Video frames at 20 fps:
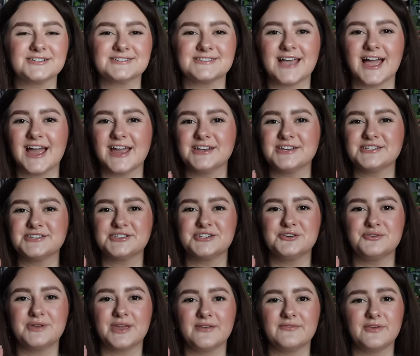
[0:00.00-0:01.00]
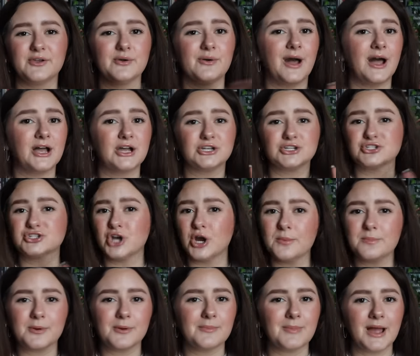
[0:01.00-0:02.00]
designed to give you a
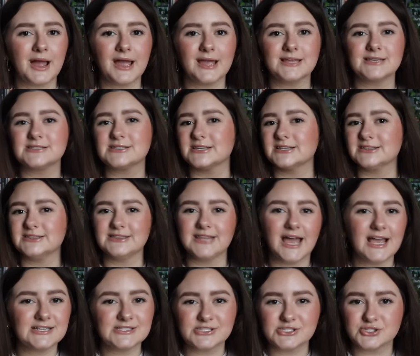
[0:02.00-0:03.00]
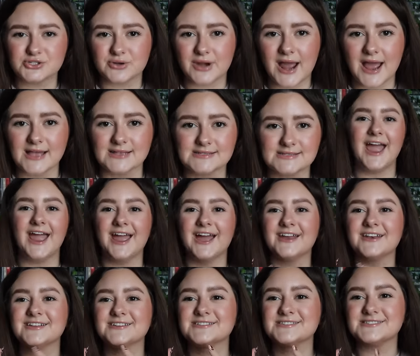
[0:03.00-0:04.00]
sharper mind, less stress,
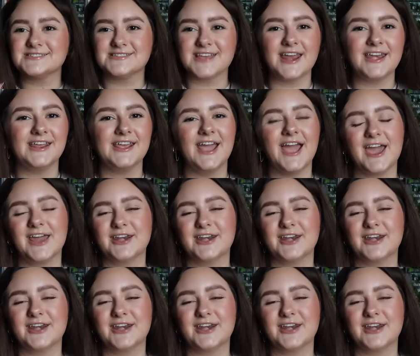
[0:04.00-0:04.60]
and steady